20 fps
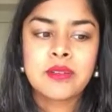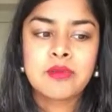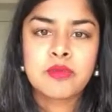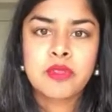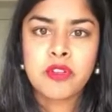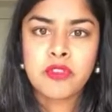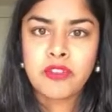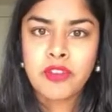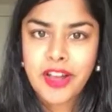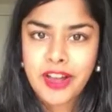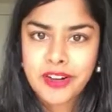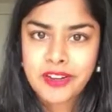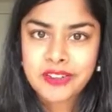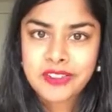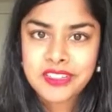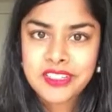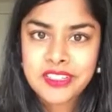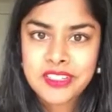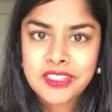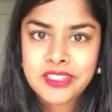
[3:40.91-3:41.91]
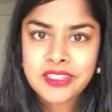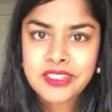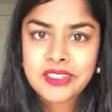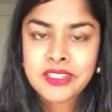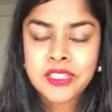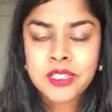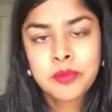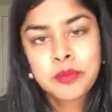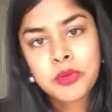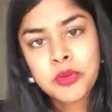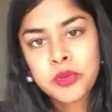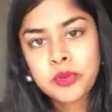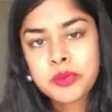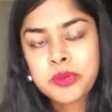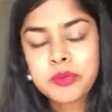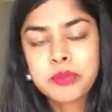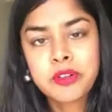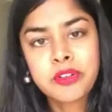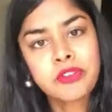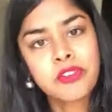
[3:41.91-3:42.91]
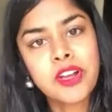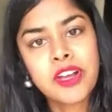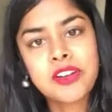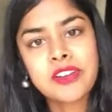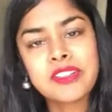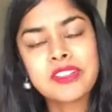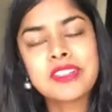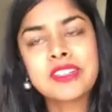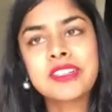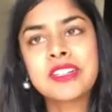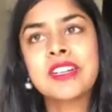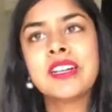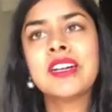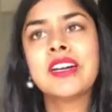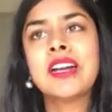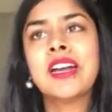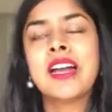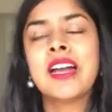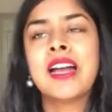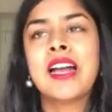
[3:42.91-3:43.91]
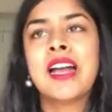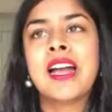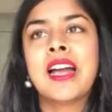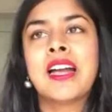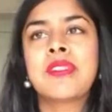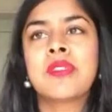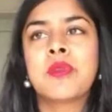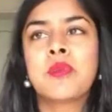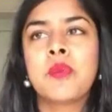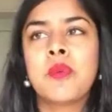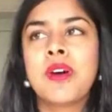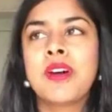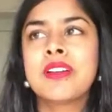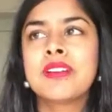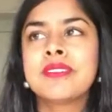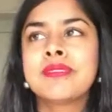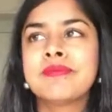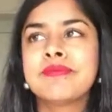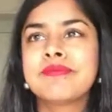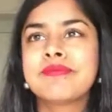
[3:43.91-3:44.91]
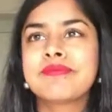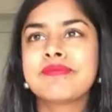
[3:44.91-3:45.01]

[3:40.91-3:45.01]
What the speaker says: profound, simple but profound. And the one